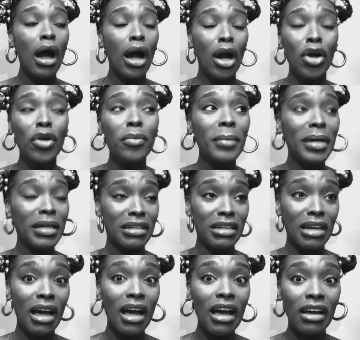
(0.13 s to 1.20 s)
Oh my
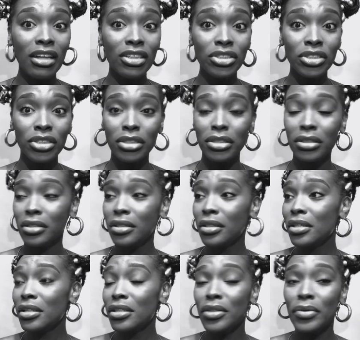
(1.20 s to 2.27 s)
gosh,
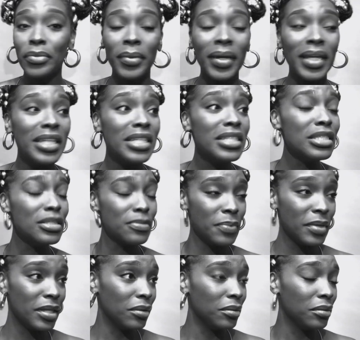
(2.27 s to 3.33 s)
the wedding's
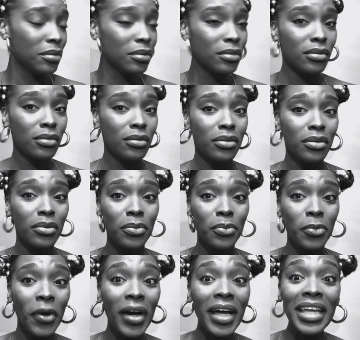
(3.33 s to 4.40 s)
been,
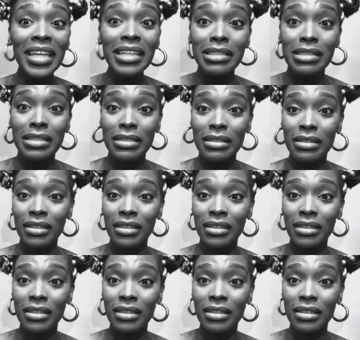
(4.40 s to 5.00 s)
what?